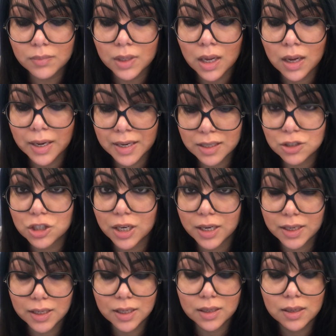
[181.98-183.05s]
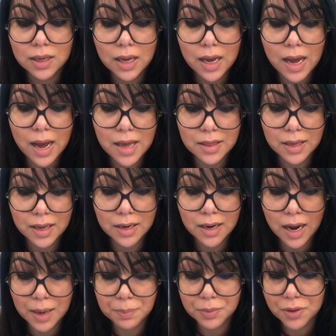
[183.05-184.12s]
angina, and then
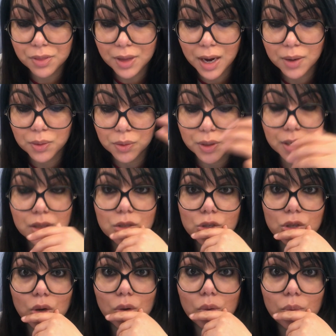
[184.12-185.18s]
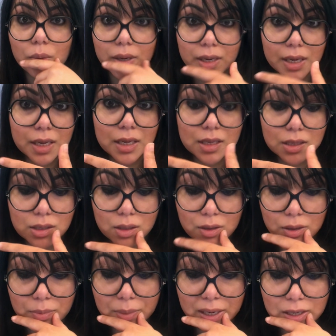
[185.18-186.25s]
hyperthyroid. So what is
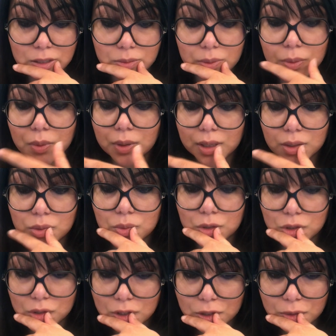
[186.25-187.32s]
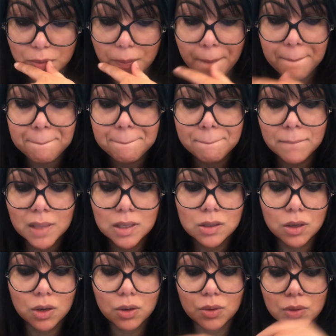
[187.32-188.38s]
the management? What else would you do?
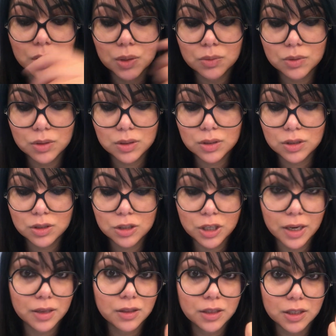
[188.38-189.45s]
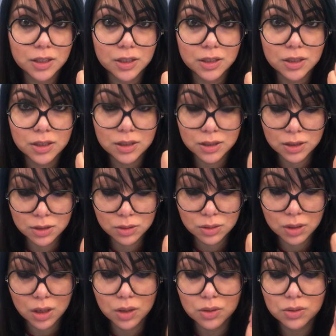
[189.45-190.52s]
So you check their
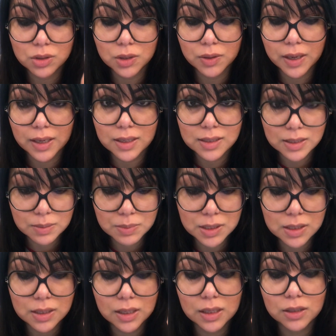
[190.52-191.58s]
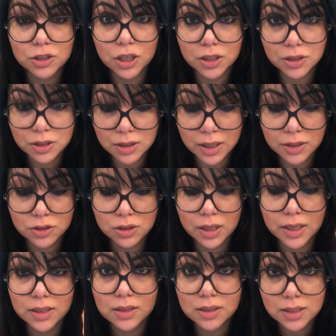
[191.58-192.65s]
glucose, you get a CBC, check their
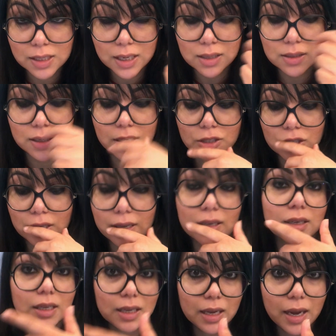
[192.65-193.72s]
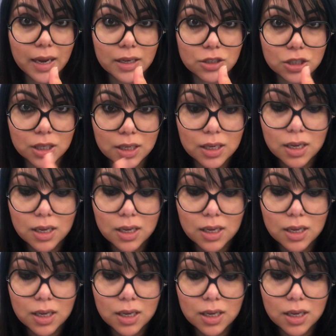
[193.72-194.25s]
electrolytes, TSH, and get an EKG.